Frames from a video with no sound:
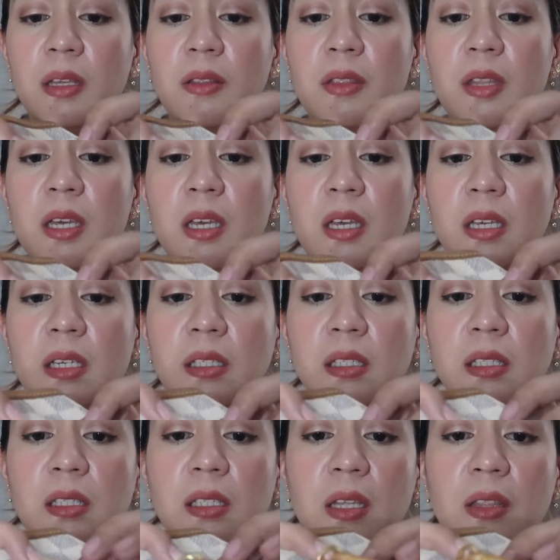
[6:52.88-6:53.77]

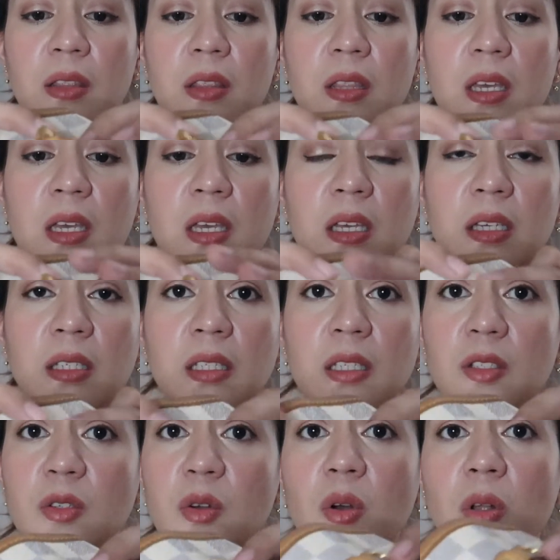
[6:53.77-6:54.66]
this and this,
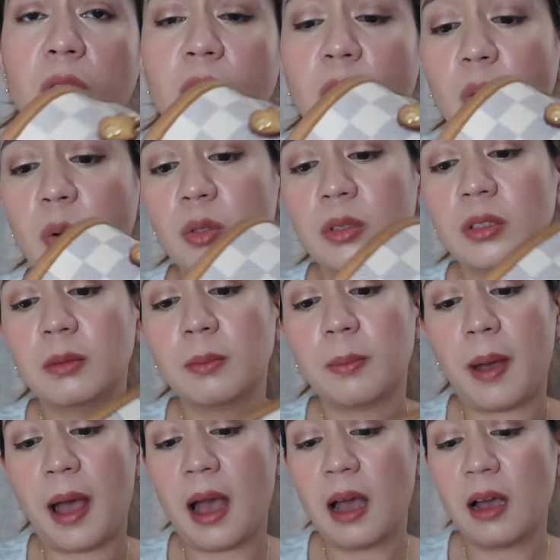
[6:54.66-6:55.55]
it's all gold
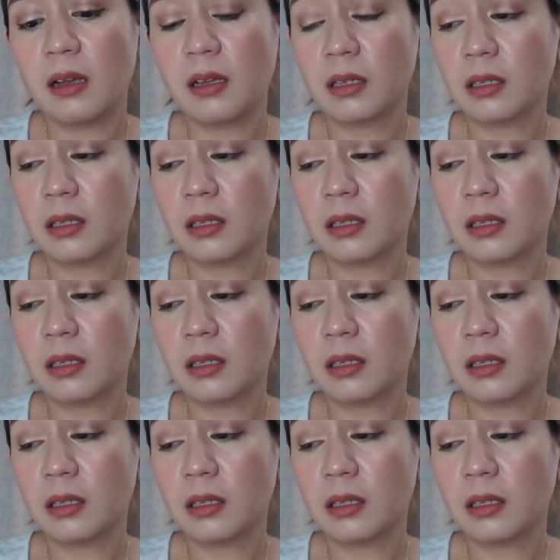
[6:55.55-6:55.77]
pa.